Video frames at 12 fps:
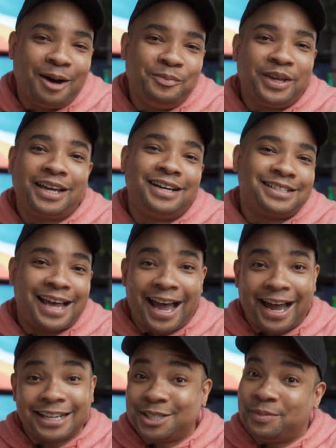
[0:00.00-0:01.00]
because
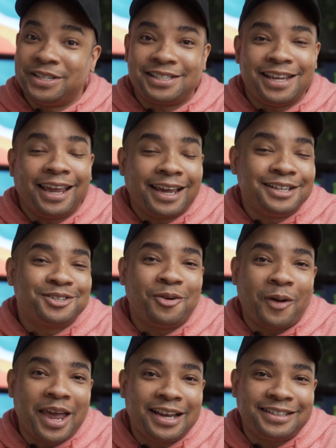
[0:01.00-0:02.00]
high-speed sync is
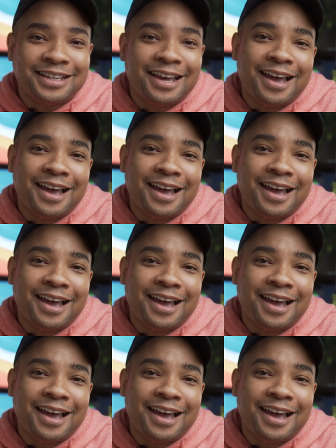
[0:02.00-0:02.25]
great,